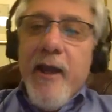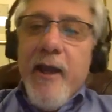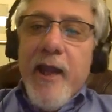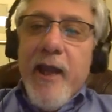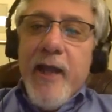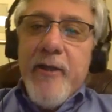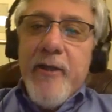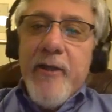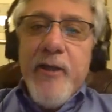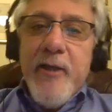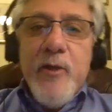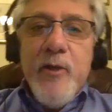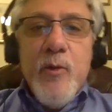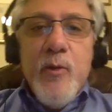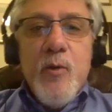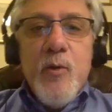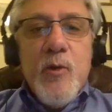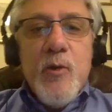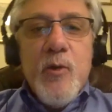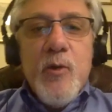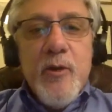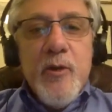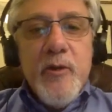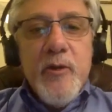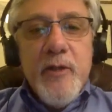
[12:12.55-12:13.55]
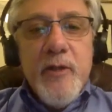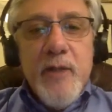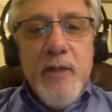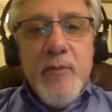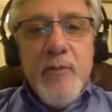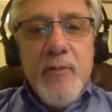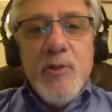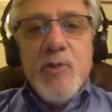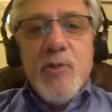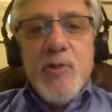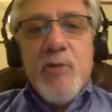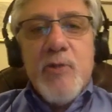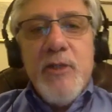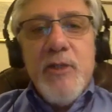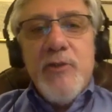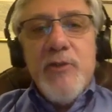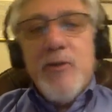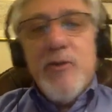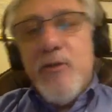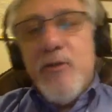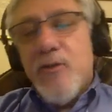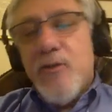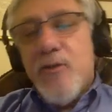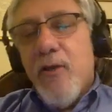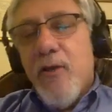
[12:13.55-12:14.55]
anti-nuclear
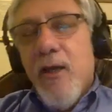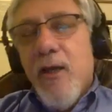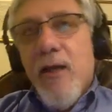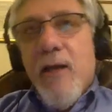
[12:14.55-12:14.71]
demonstrations.